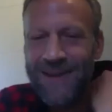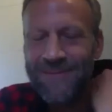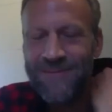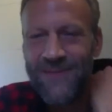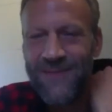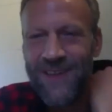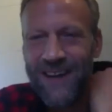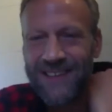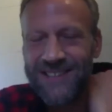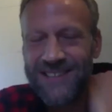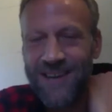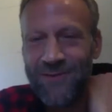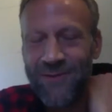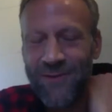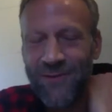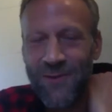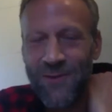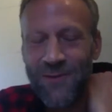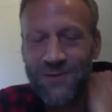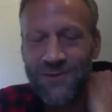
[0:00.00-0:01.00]
Thanks ever
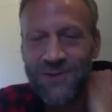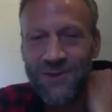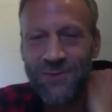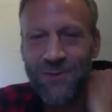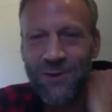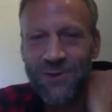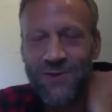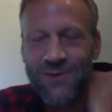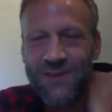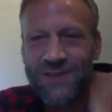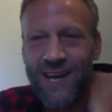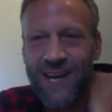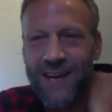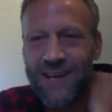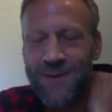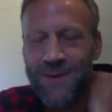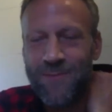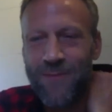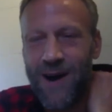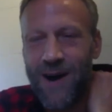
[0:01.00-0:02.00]
so much for
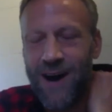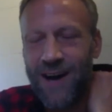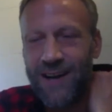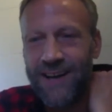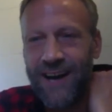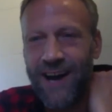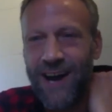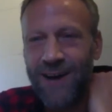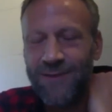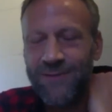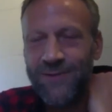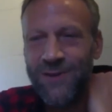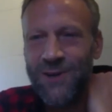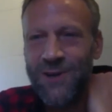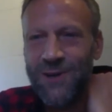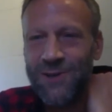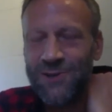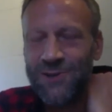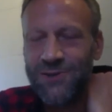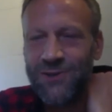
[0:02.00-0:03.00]
taking part in our
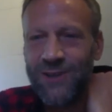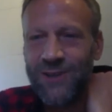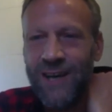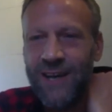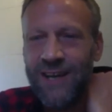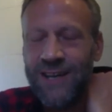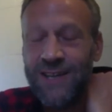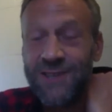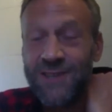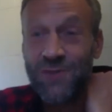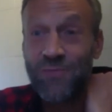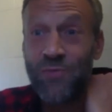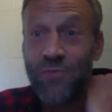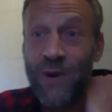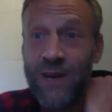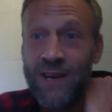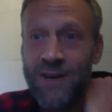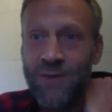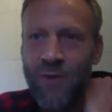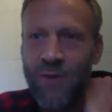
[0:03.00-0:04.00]
first
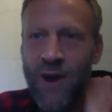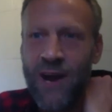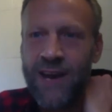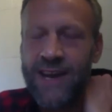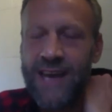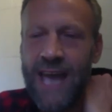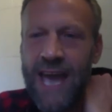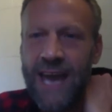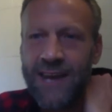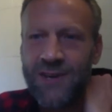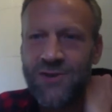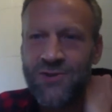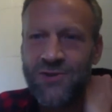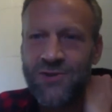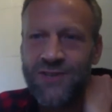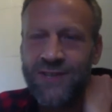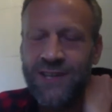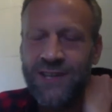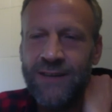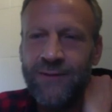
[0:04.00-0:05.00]
Spring Break Extra
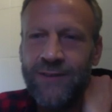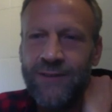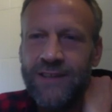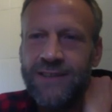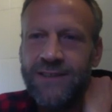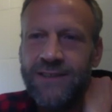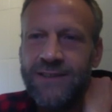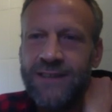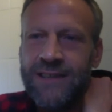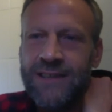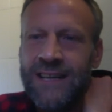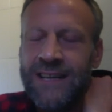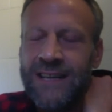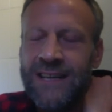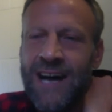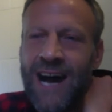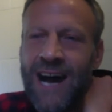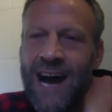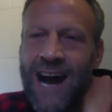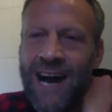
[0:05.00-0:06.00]
series,
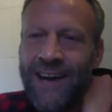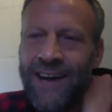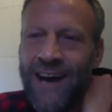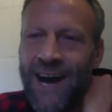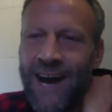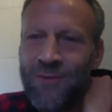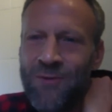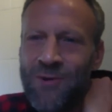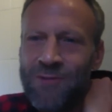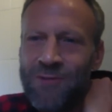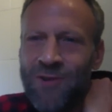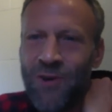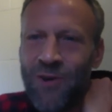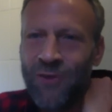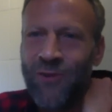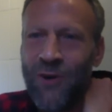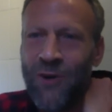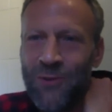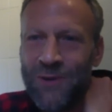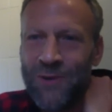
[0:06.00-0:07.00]
and I will look
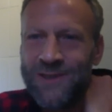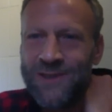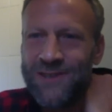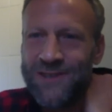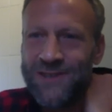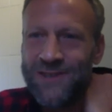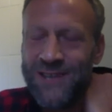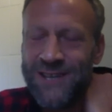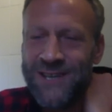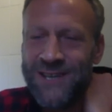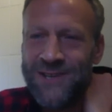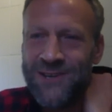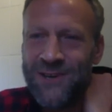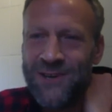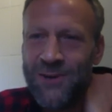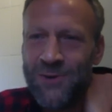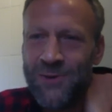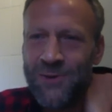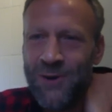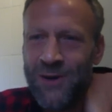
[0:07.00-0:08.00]
forward to seeing
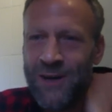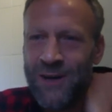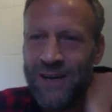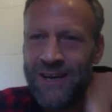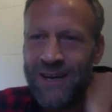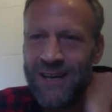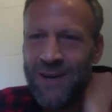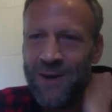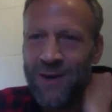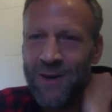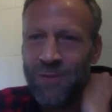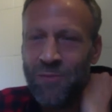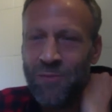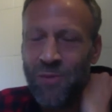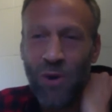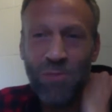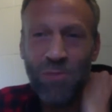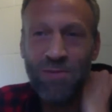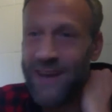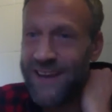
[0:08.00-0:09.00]
you
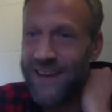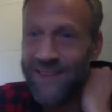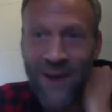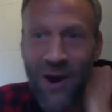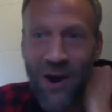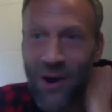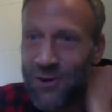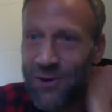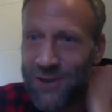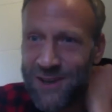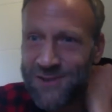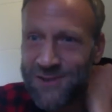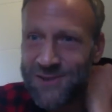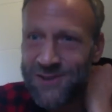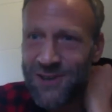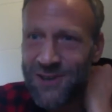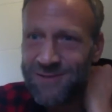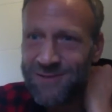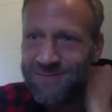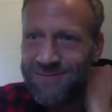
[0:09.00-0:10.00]
probably in the audience
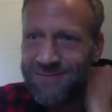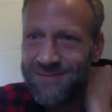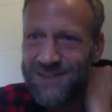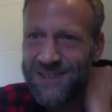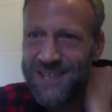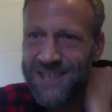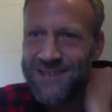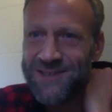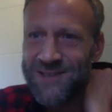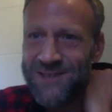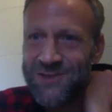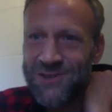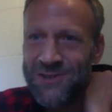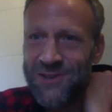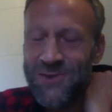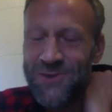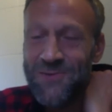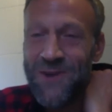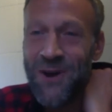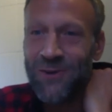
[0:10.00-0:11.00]
on season
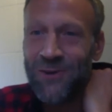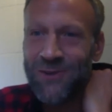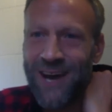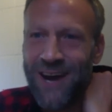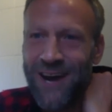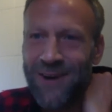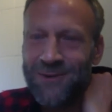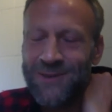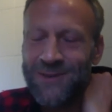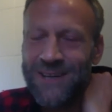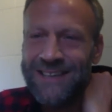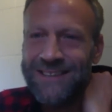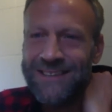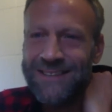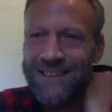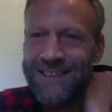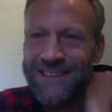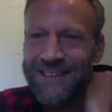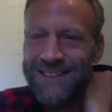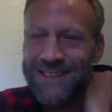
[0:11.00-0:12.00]
2, no doubt, in
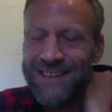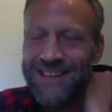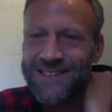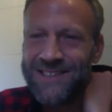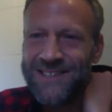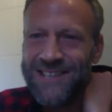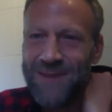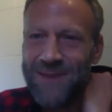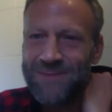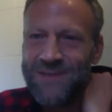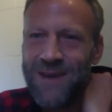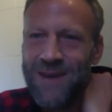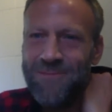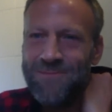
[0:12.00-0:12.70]
September.